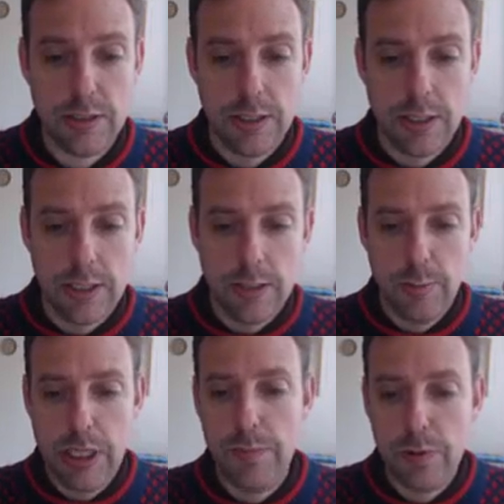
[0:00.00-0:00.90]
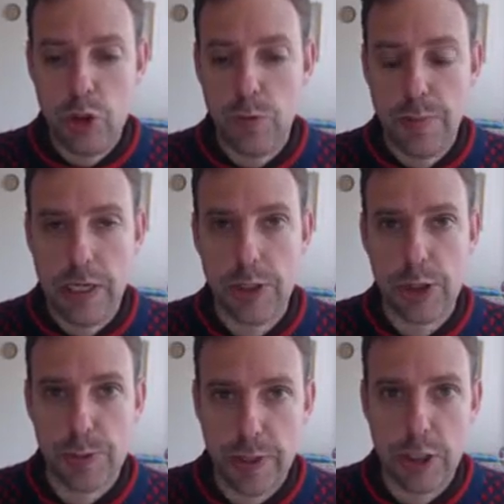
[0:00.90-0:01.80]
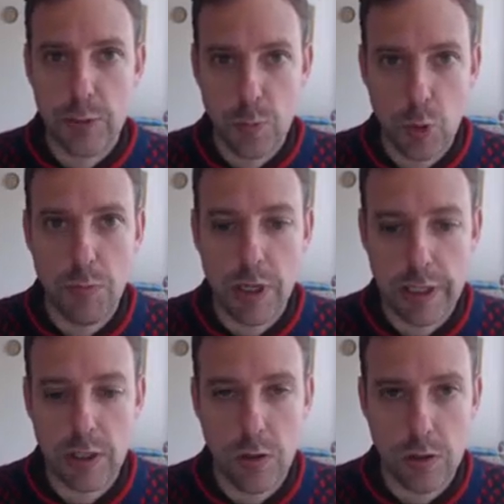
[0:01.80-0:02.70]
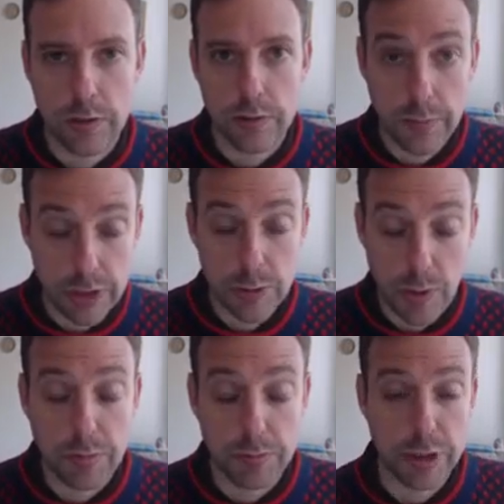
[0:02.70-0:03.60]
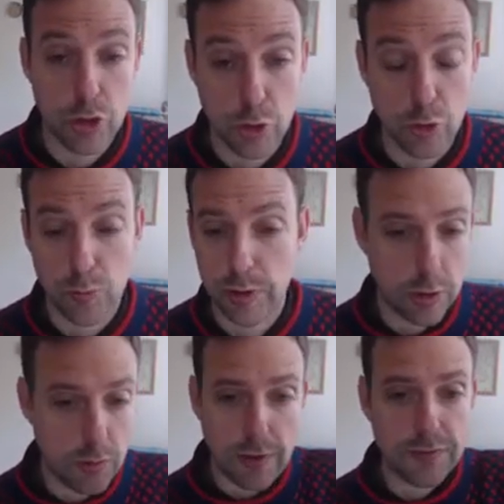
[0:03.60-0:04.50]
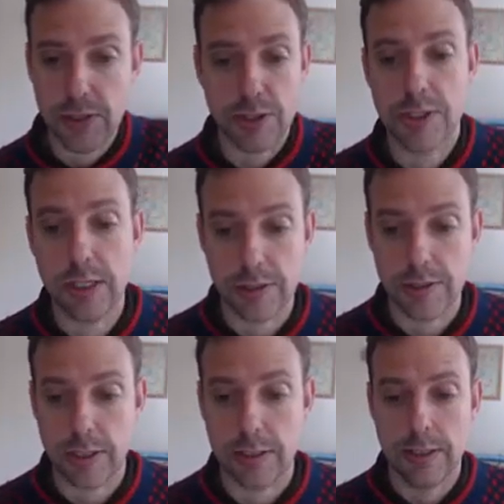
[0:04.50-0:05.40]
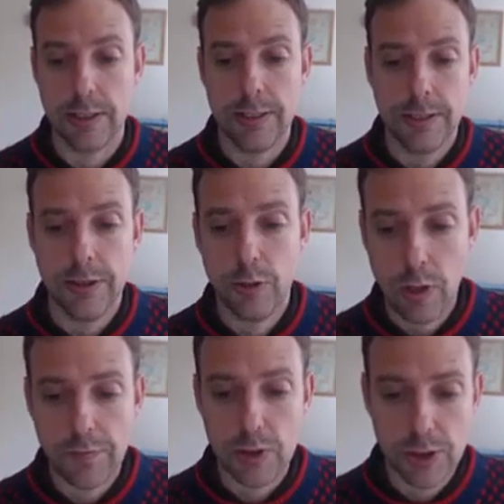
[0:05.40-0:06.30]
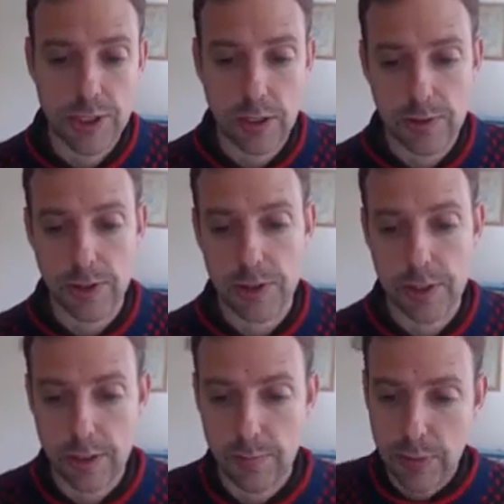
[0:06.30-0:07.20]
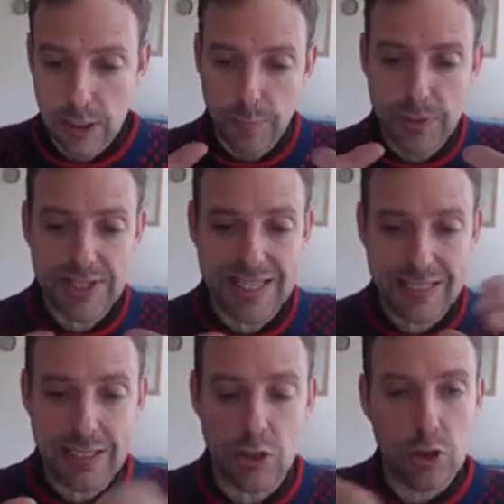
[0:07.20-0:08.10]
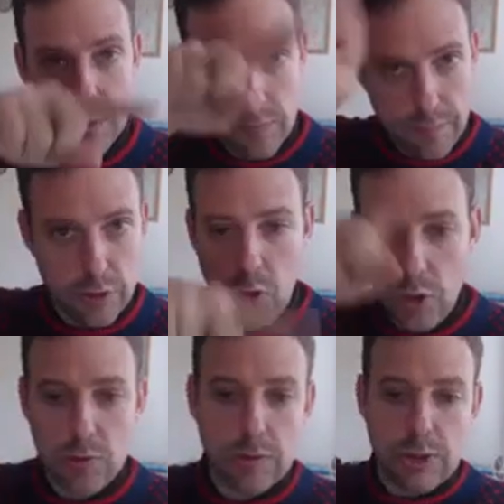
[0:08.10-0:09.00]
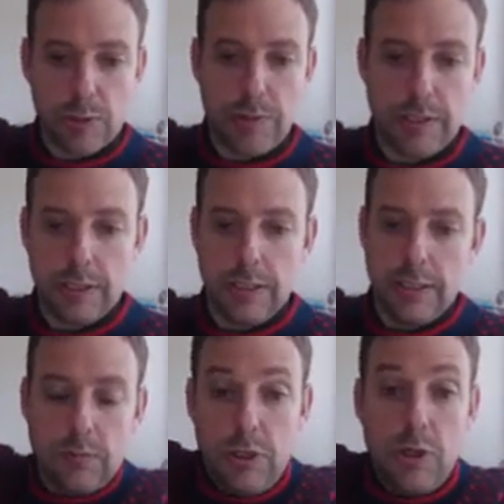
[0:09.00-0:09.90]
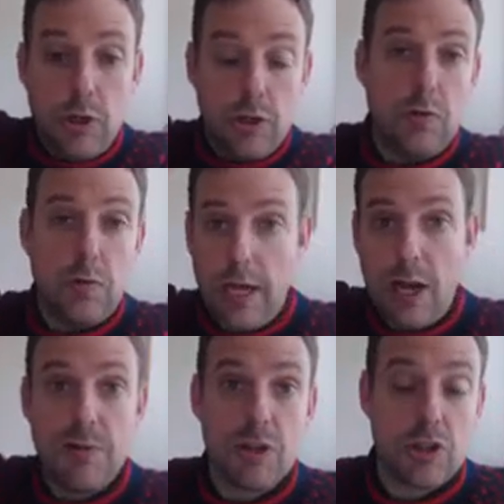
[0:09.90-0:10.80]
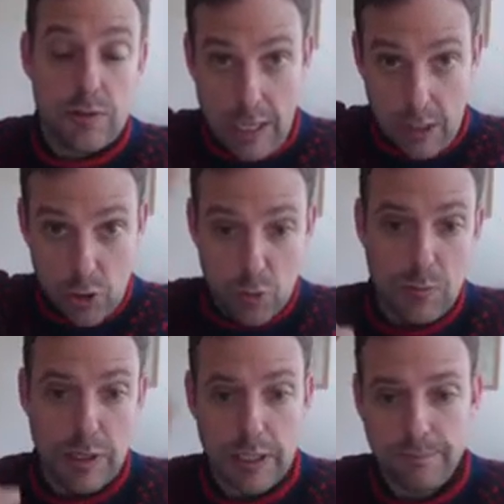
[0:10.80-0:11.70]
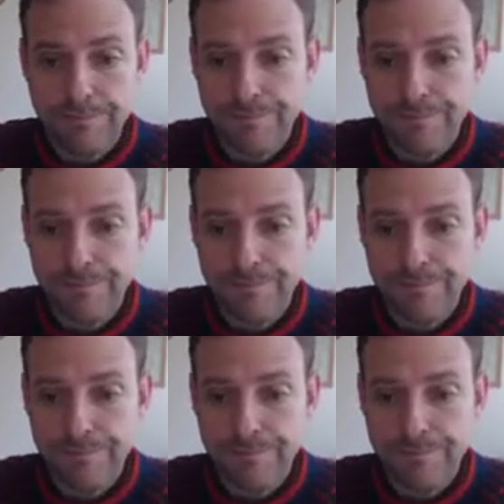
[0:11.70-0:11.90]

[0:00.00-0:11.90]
that people in Japan spend more money on. I mean, it's probably true, but the graph doesn't tell us that. The graph just tells us that a bigger percentage of the total is spent. We don't know how much actual money.